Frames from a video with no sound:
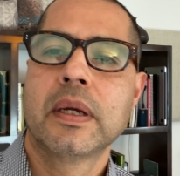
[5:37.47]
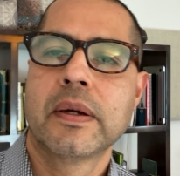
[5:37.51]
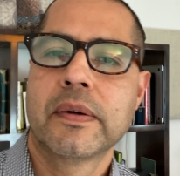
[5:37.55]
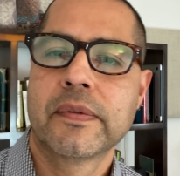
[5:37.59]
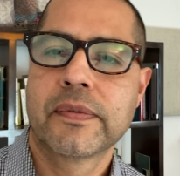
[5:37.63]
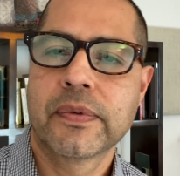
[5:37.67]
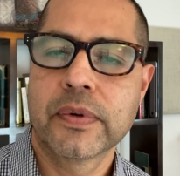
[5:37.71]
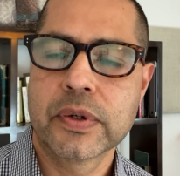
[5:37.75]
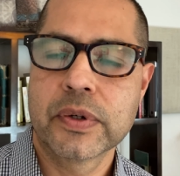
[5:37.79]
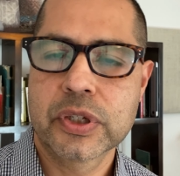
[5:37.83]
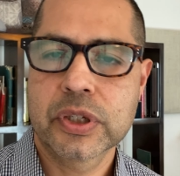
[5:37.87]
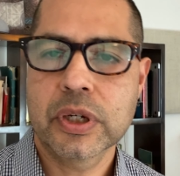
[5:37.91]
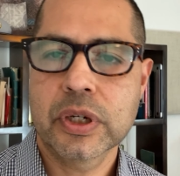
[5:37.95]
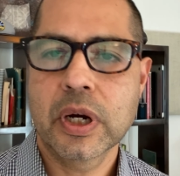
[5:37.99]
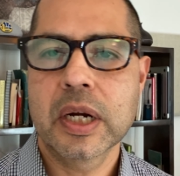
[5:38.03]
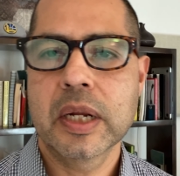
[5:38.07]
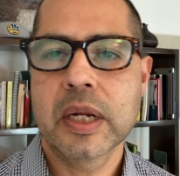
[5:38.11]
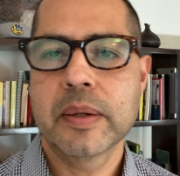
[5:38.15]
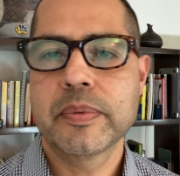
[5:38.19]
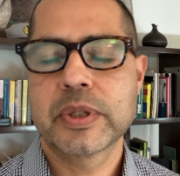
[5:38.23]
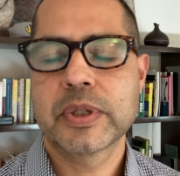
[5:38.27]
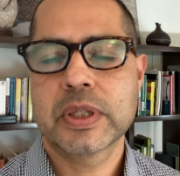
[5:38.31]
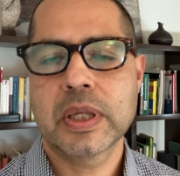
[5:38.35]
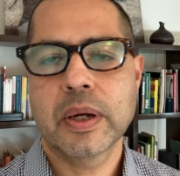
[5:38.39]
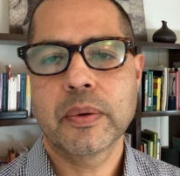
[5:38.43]
for
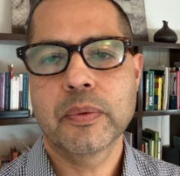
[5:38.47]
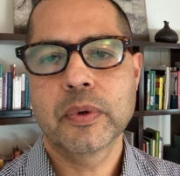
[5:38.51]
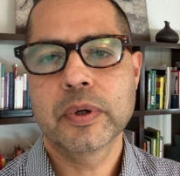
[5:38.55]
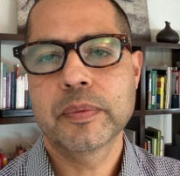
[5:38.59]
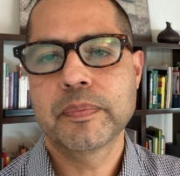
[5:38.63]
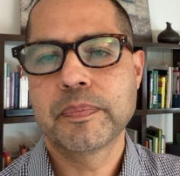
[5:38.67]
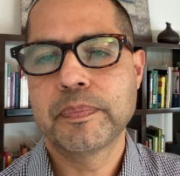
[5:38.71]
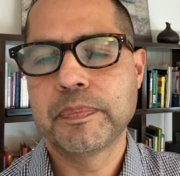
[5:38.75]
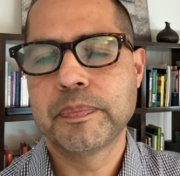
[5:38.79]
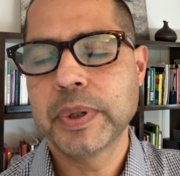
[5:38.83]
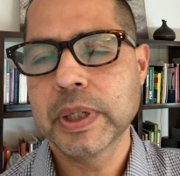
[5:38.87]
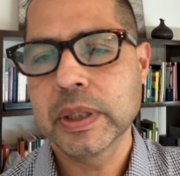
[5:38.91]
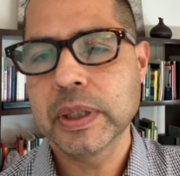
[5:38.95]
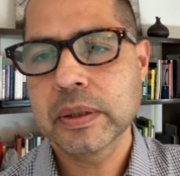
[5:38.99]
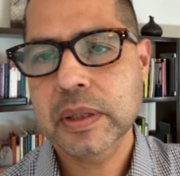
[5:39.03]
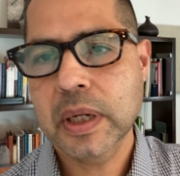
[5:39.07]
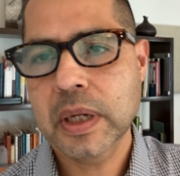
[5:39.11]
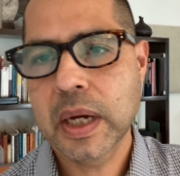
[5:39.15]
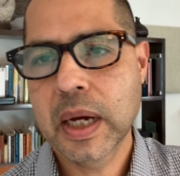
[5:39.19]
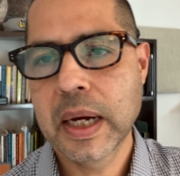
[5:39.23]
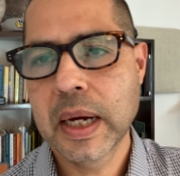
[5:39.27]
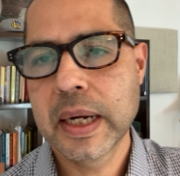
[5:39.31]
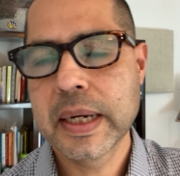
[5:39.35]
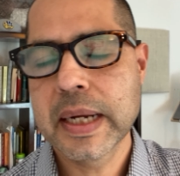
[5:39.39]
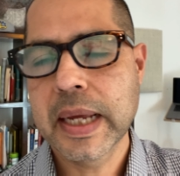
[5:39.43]
startups that were built
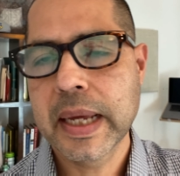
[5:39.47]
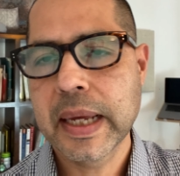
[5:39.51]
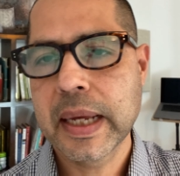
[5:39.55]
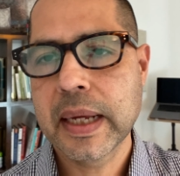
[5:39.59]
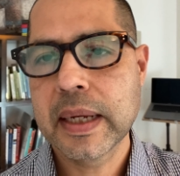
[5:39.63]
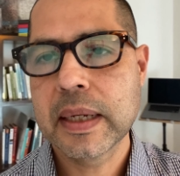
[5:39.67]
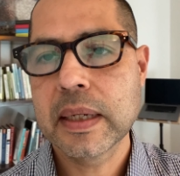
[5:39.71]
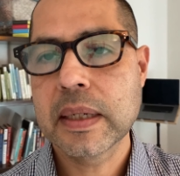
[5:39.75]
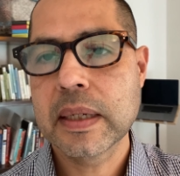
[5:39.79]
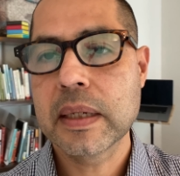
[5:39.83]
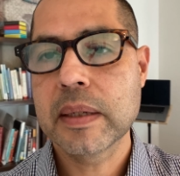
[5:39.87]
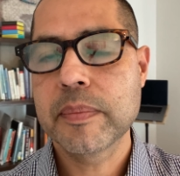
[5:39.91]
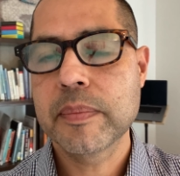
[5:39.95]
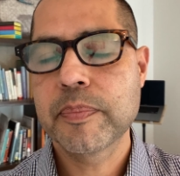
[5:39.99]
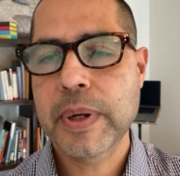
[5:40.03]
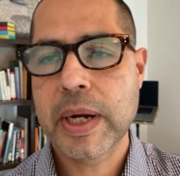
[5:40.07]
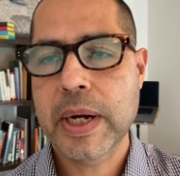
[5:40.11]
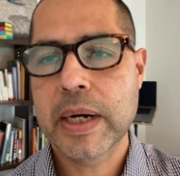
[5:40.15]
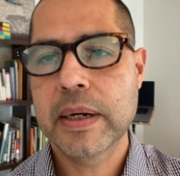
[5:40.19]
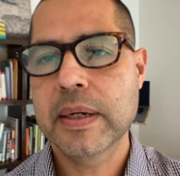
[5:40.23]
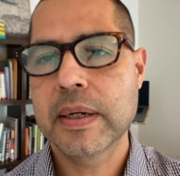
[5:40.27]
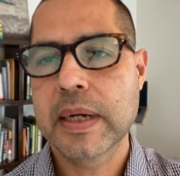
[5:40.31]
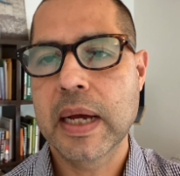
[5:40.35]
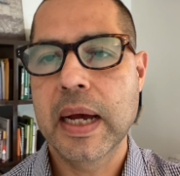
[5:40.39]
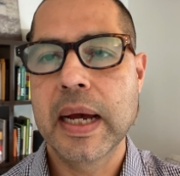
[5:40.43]
on a
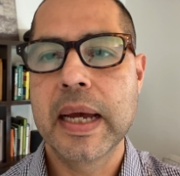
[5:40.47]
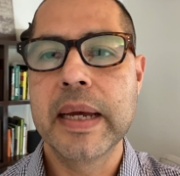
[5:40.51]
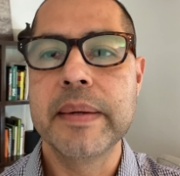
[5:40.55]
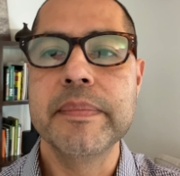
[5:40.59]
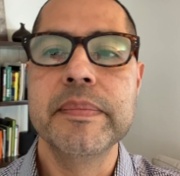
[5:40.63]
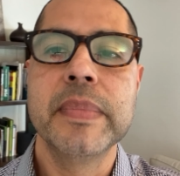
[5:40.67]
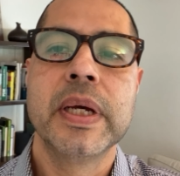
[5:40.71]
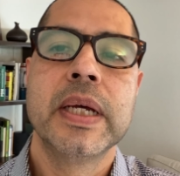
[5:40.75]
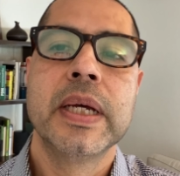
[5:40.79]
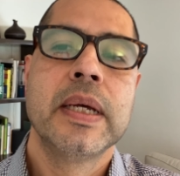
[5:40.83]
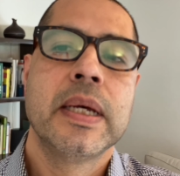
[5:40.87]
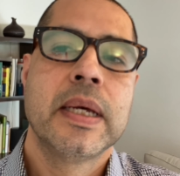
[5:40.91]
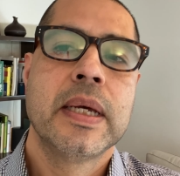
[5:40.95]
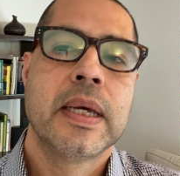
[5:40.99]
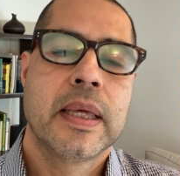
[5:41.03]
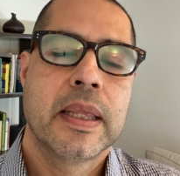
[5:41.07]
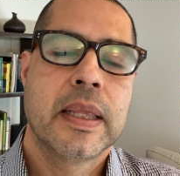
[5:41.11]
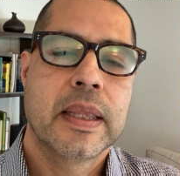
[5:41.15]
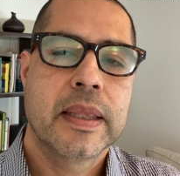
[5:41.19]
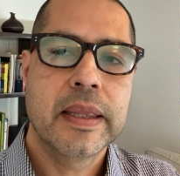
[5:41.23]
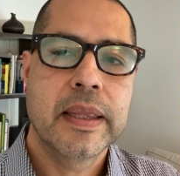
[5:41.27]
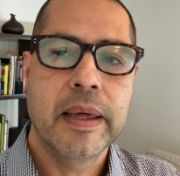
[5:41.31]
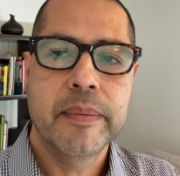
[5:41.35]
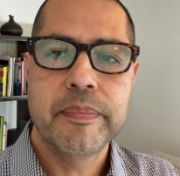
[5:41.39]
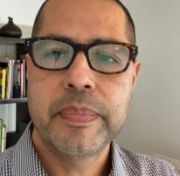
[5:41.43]
paradigm
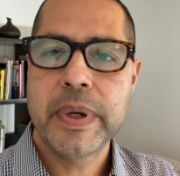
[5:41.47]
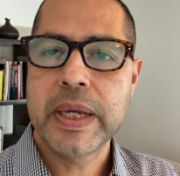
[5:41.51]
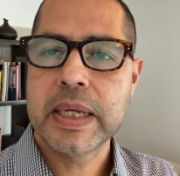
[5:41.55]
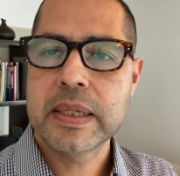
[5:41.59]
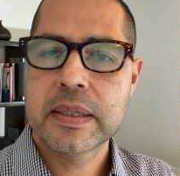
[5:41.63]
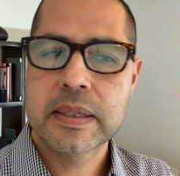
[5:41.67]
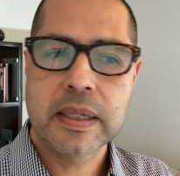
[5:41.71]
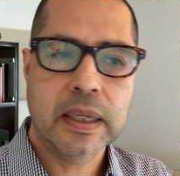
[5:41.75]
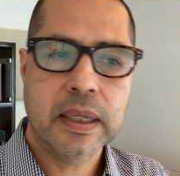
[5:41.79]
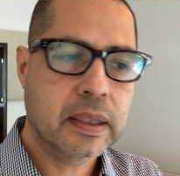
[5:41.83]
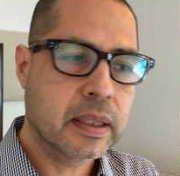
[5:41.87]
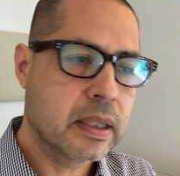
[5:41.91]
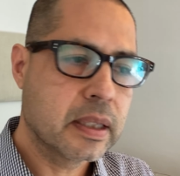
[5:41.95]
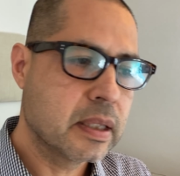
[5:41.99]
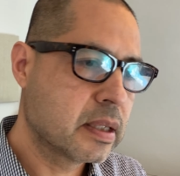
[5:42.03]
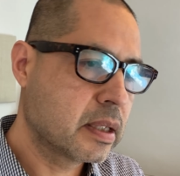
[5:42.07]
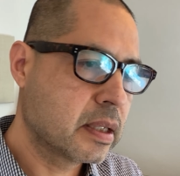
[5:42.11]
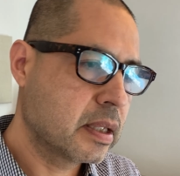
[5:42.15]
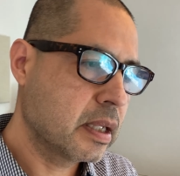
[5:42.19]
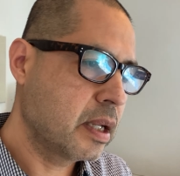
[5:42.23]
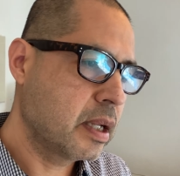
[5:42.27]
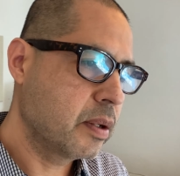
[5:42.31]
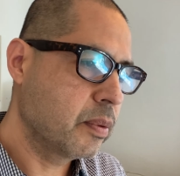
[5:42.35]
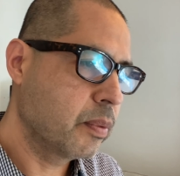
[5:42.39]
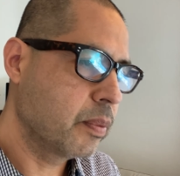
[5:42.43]
that basically
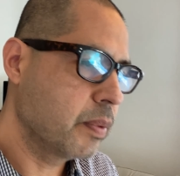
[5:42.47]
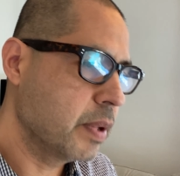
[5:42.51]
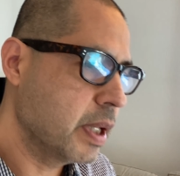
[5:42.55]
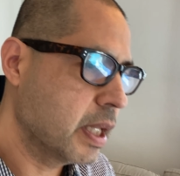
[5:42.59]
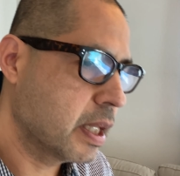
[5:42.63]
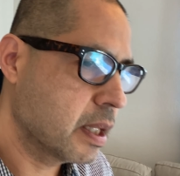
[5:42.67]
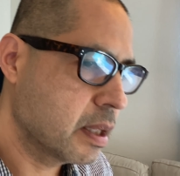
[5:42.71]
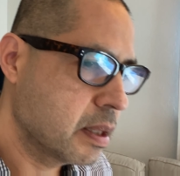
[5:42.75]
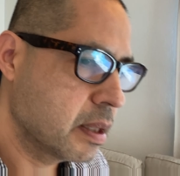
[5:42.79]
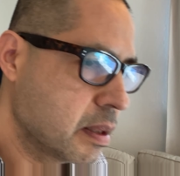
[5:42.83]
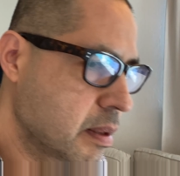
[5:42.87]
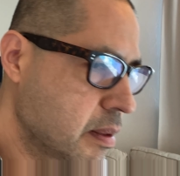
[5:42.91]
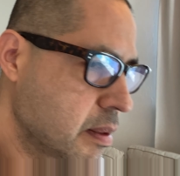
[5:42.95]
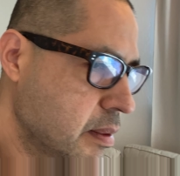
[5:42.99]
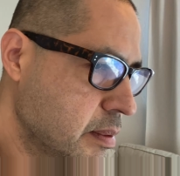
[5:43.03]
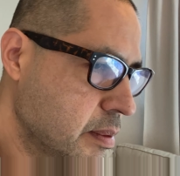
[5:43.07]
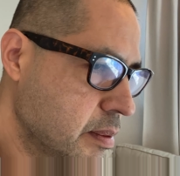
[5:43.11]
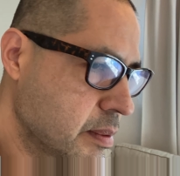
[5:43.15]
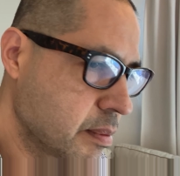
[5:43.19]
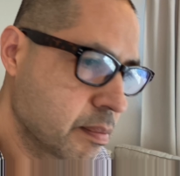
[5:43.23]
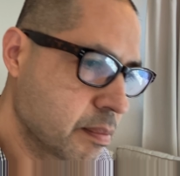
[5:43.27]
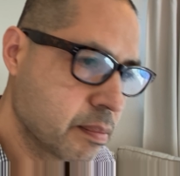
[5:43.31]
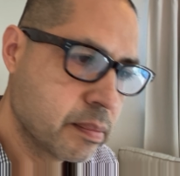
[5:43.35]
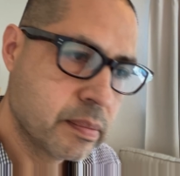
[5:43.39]
said we can